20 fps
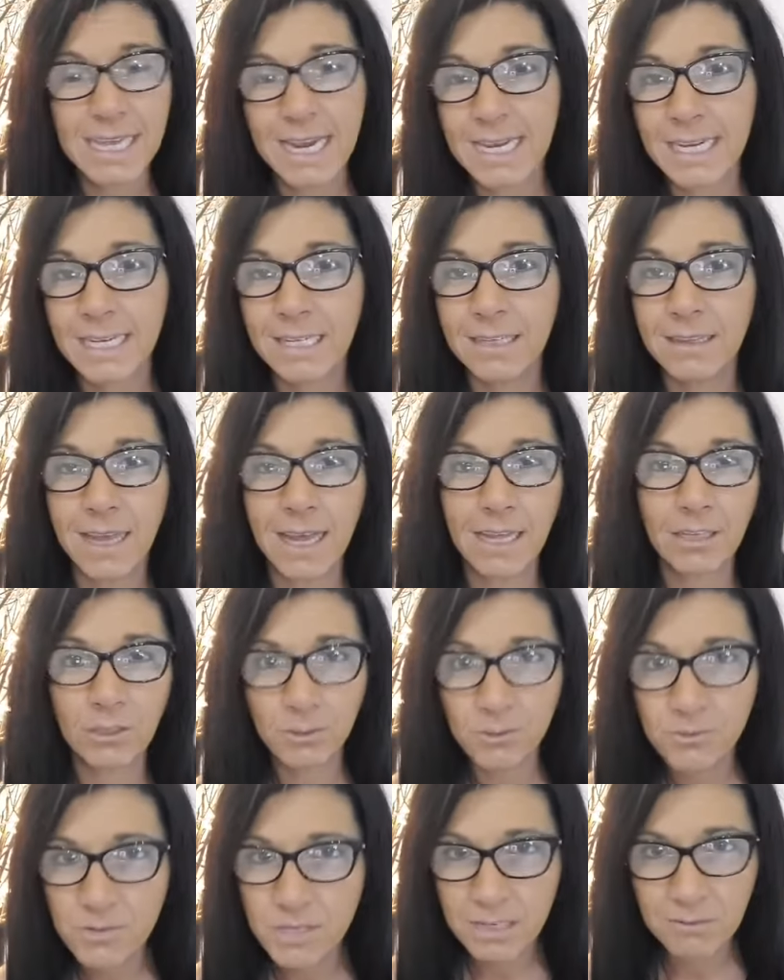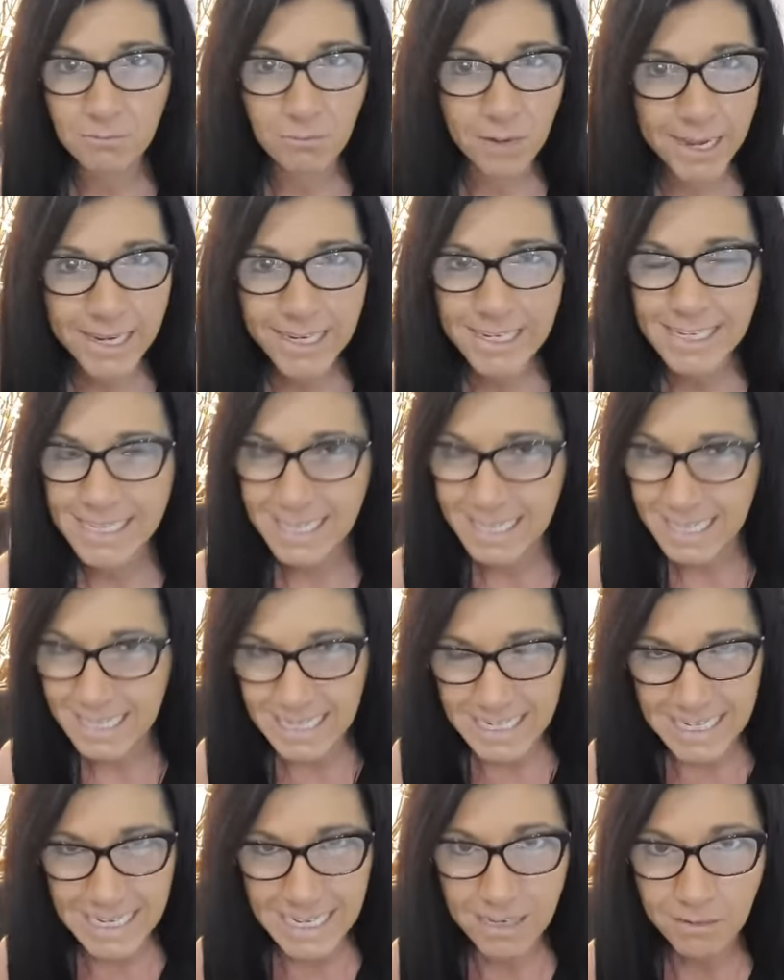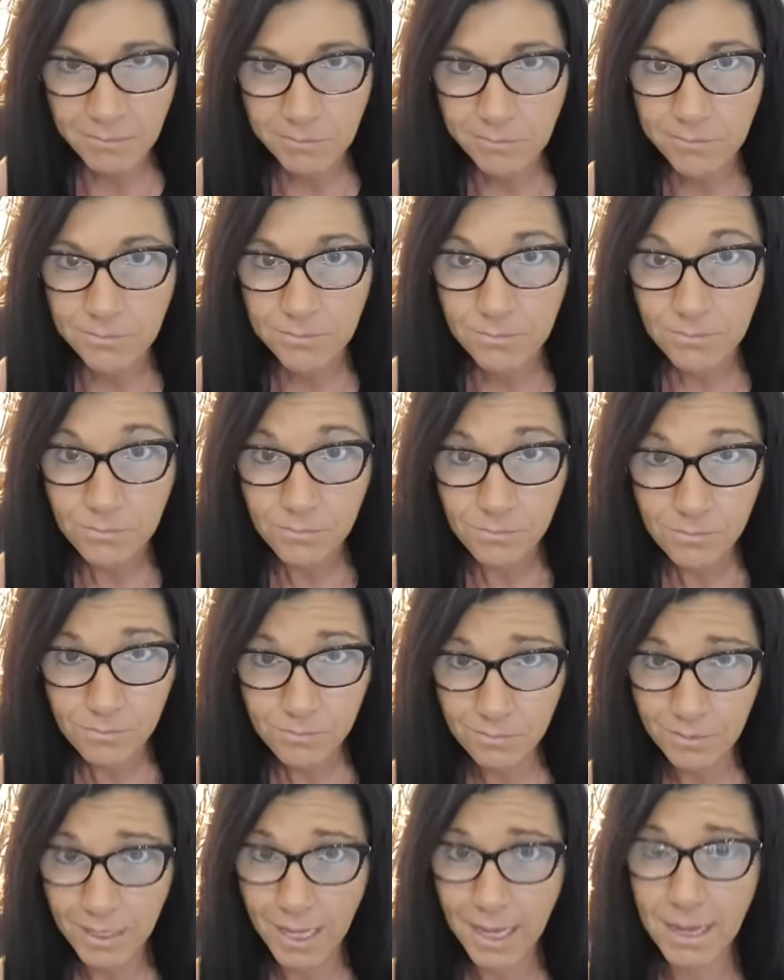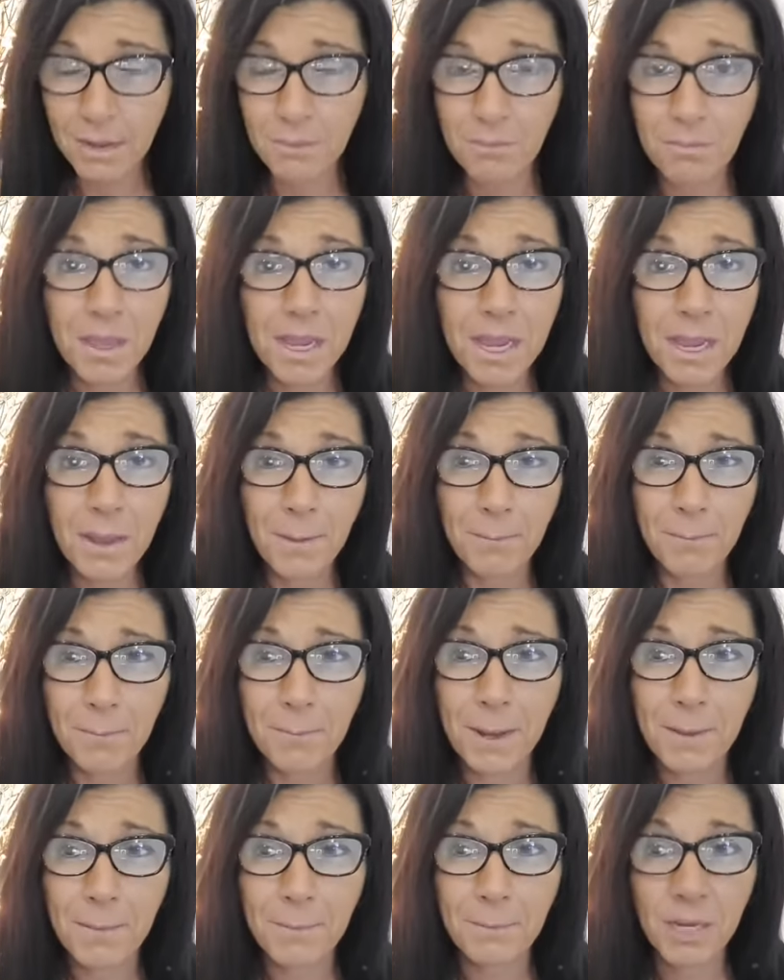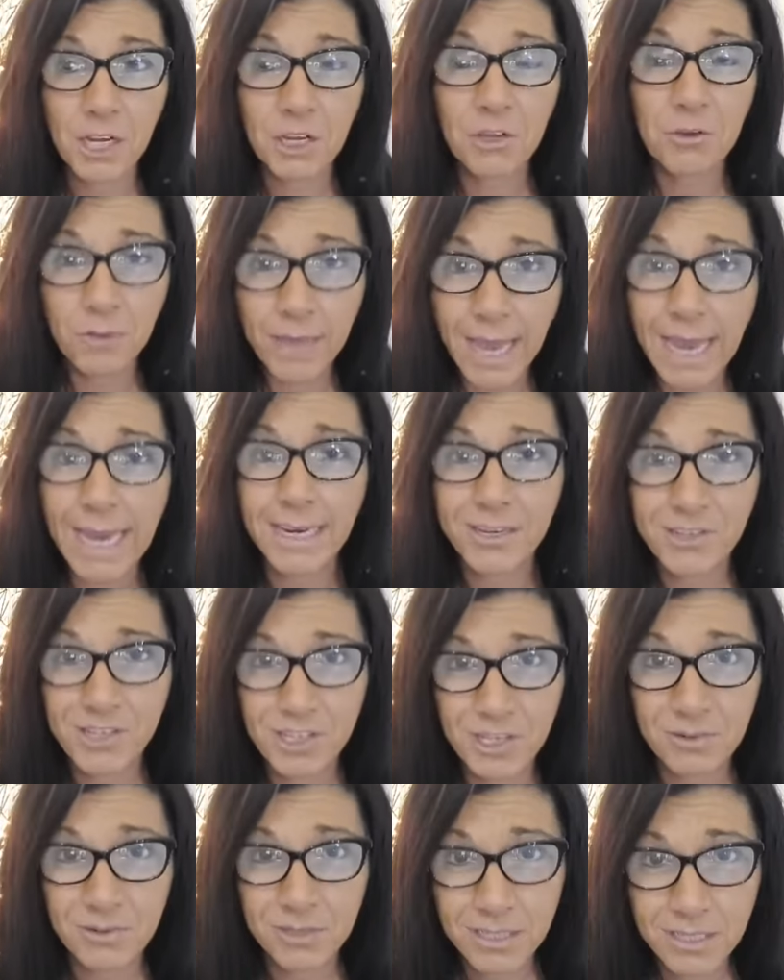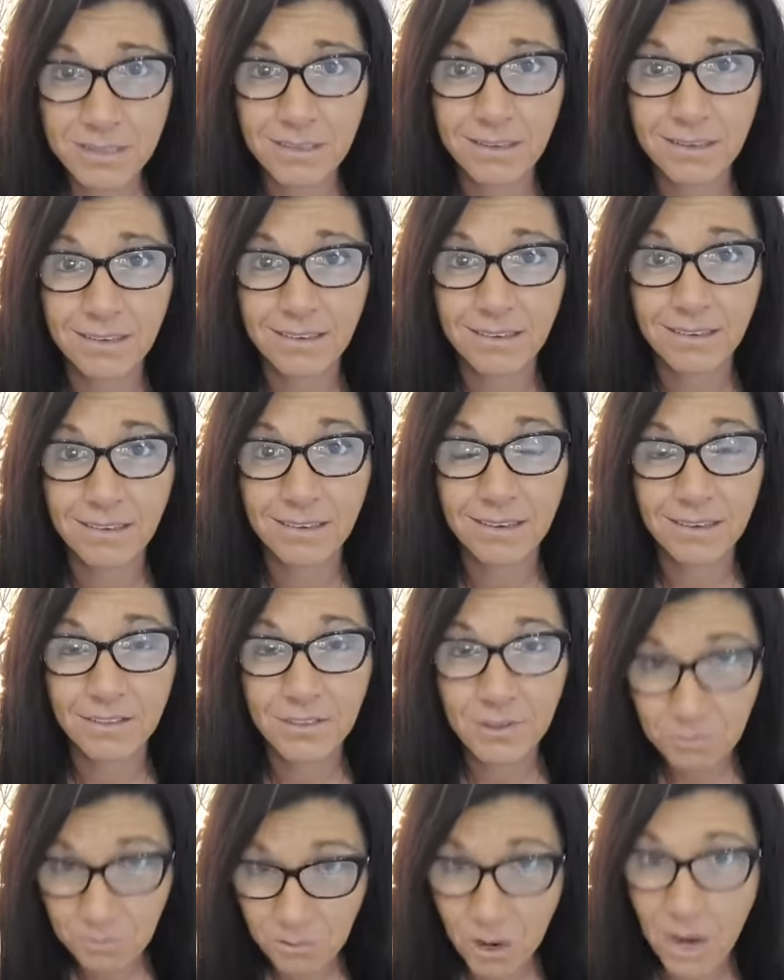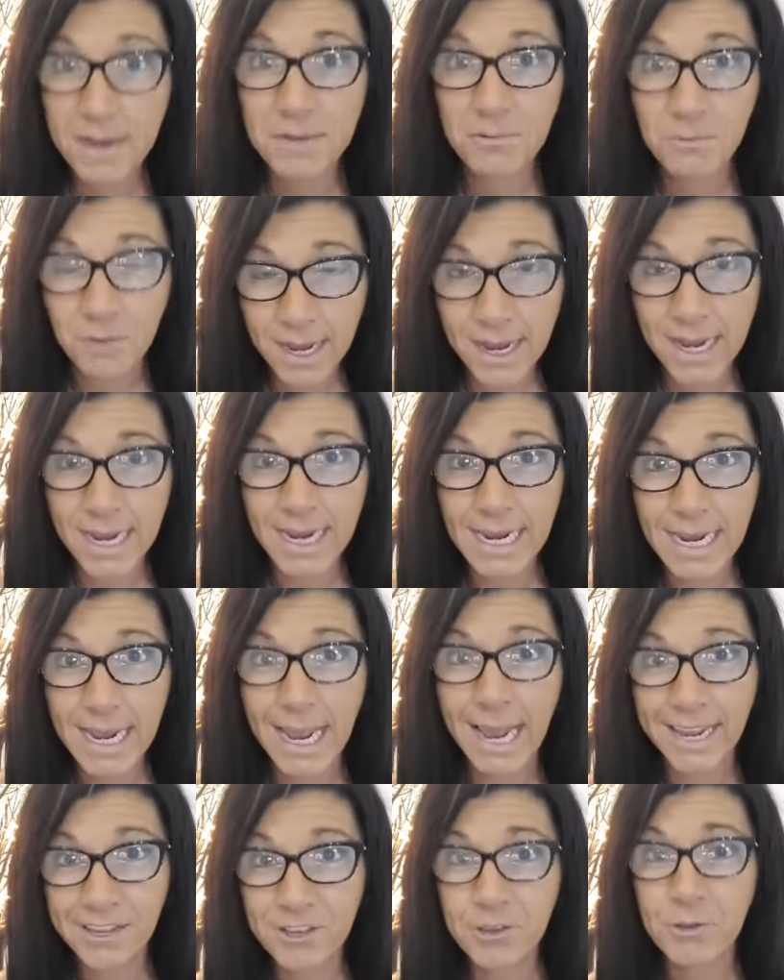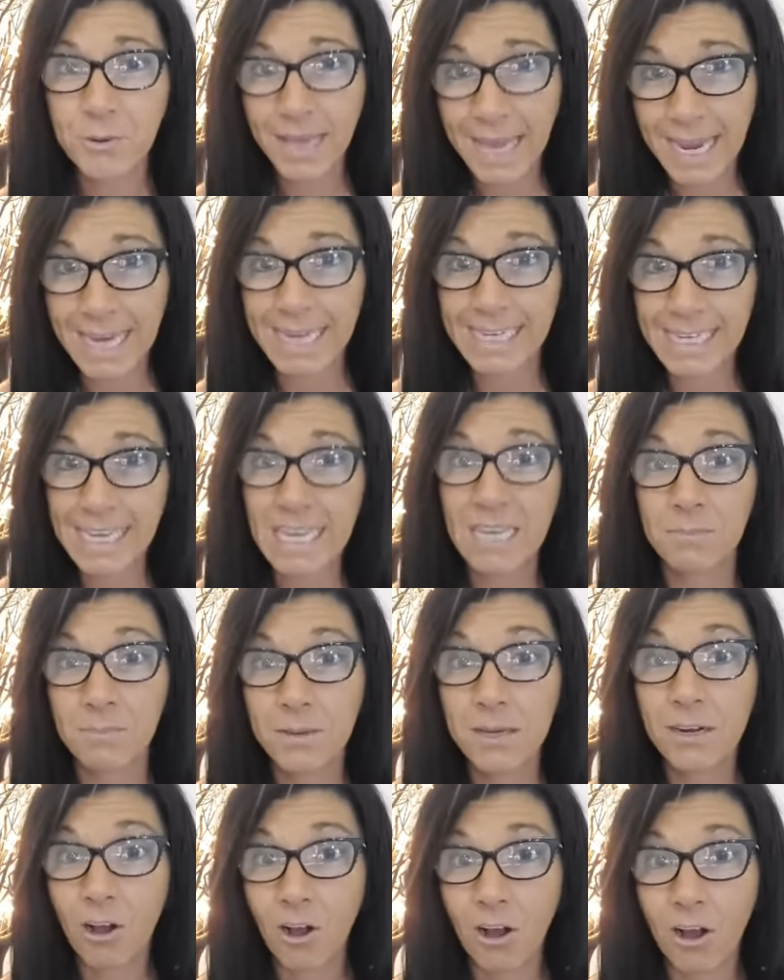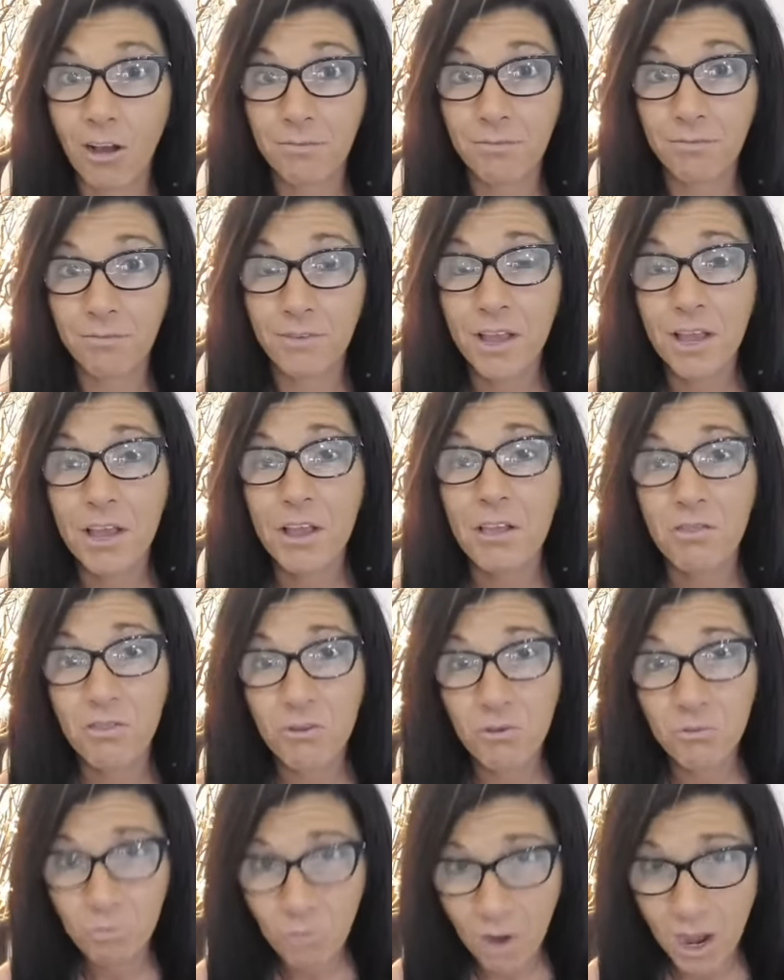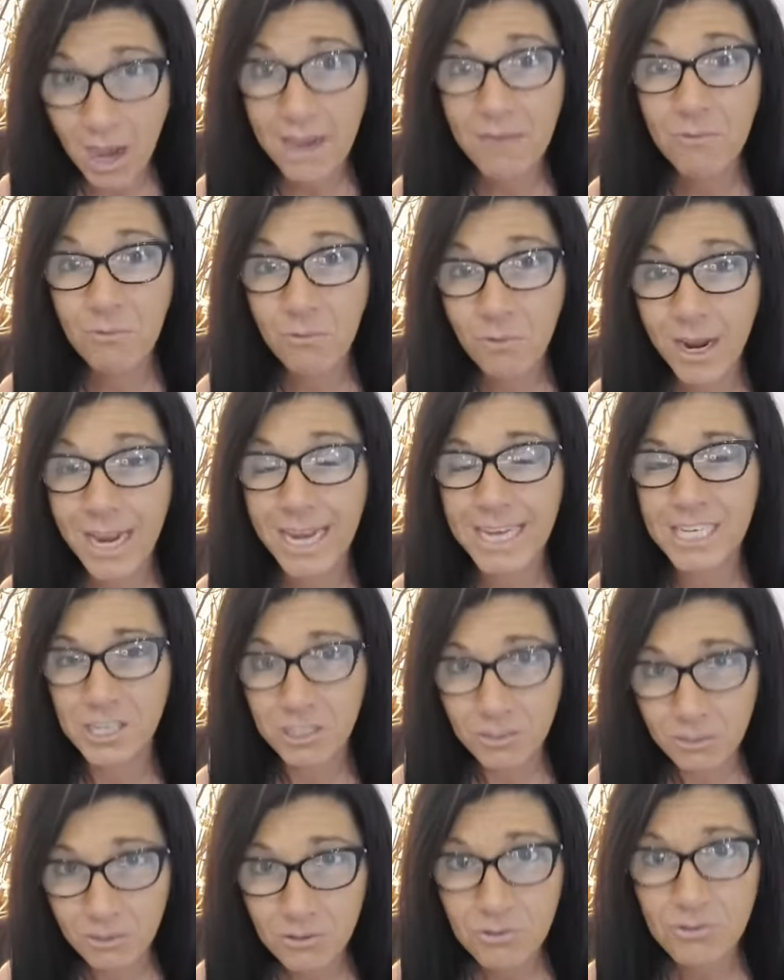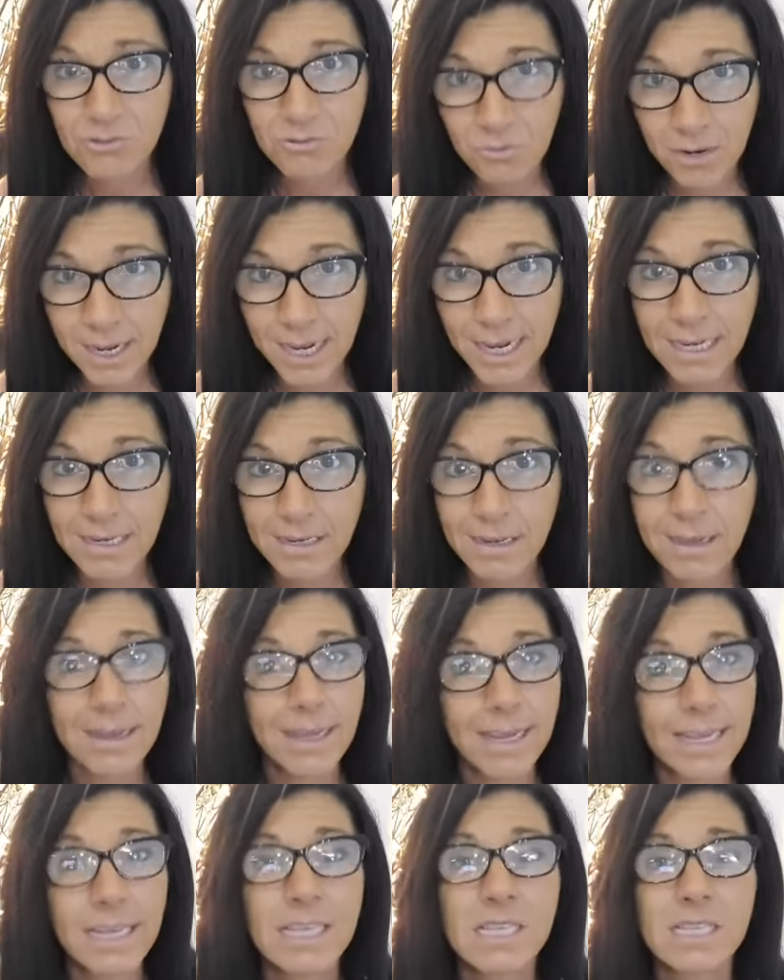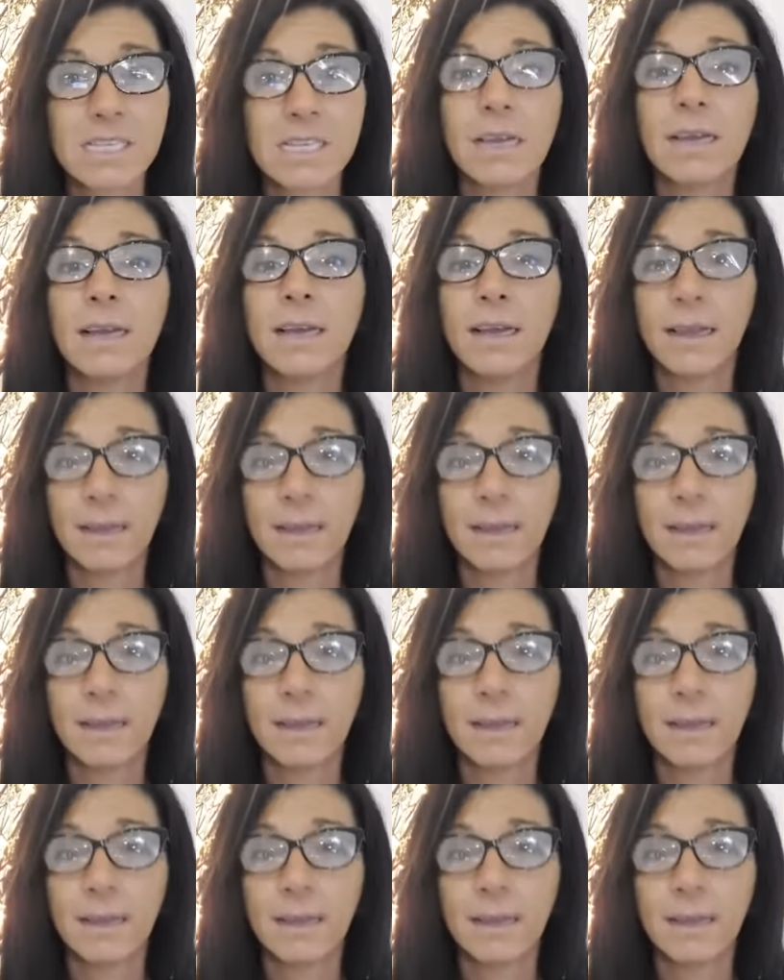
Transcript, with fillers: saying that losing weight is easy, um, but you can do it the right way and you can keep it off. The right way to lose weight is